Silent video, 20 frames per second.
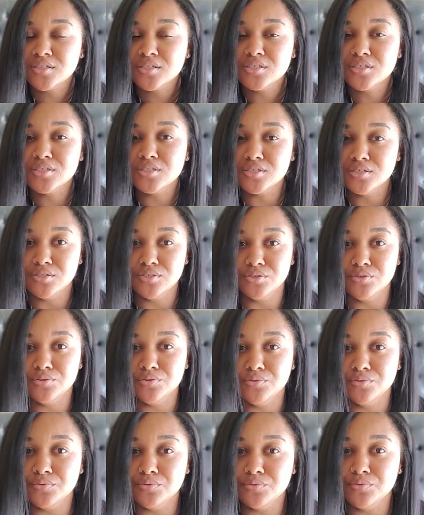to
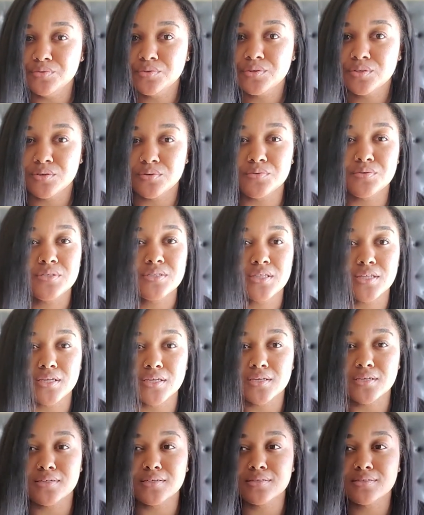do those
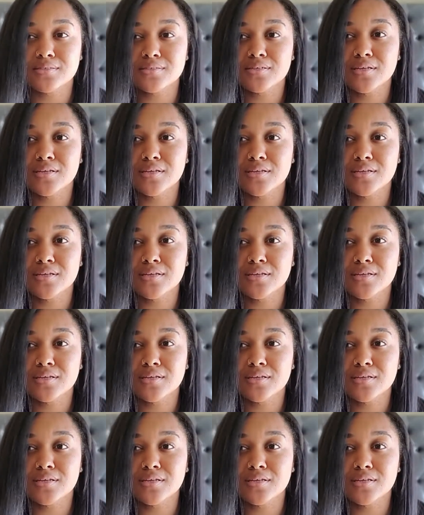things